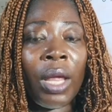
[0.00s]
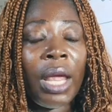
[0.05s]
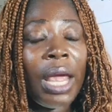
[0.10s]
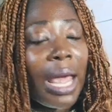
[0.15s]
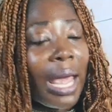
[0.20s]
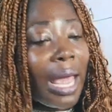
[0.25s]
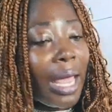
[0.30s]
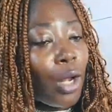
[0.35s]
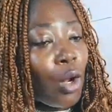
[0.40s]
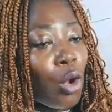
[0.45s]

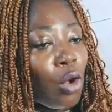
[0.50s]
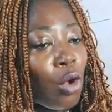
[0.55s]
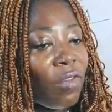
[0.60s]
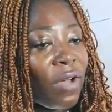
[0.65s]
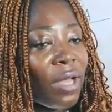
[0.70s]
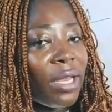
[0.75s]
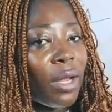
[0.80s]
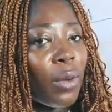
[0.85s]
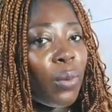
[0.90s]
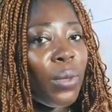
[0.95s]
And
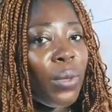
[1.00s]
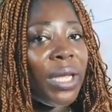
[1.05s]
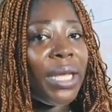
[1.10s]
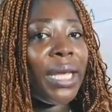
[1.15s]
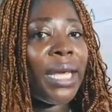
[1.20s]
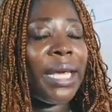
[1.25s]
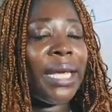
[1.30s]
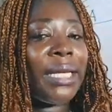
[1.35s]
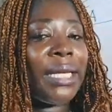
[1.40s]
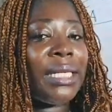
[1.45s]
over the
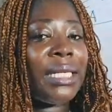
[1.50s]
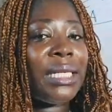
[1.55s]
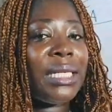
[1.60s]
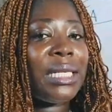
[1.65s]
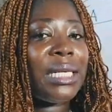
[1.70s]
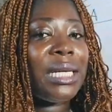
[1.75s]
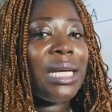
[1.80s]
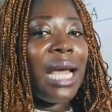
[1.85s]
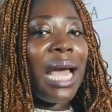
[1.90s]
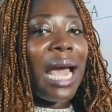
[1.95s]
weekend,
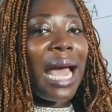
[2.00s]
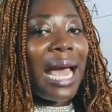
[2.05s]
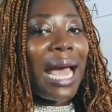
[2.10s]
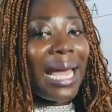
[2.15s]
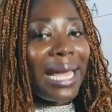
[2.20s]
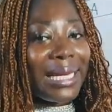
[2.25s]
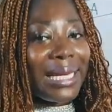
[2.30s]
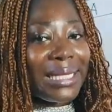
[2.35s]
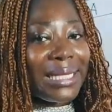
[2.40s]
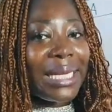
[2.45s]

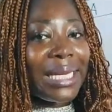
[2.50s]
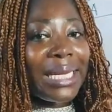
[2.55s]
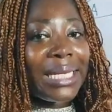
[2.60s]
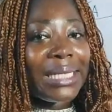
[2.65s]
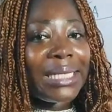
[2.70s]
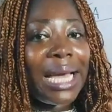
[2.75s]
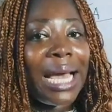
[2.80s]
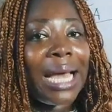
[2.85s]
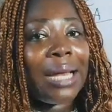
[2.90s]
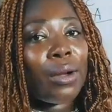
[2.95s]
I did
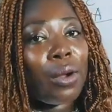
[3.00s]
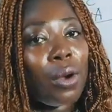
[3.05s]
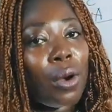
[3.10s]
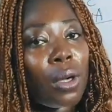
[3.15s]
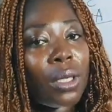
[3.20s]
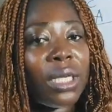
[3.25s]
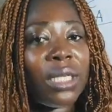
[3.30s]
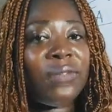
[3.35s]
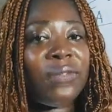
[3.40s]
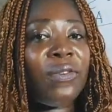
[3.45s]
an
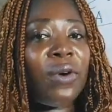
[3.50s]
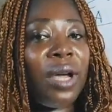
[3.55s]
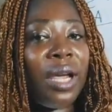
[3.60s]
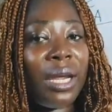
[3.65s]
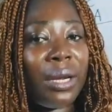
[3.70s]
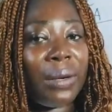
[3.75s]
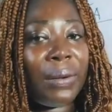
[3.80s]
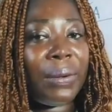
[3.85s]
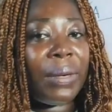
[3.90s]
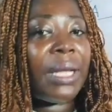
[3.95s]
audit for a
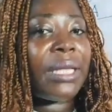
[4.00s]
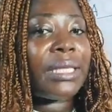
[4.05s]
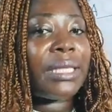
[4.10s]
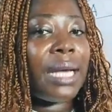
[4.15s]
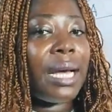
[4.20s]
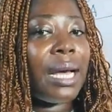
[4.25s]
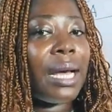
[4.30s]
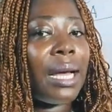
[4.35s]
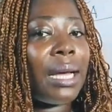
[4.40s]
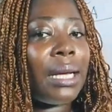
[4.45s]

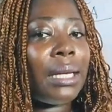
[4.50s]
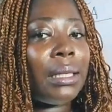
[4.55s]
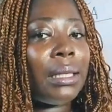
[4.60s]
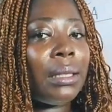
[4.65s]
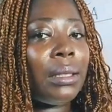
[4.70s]
creator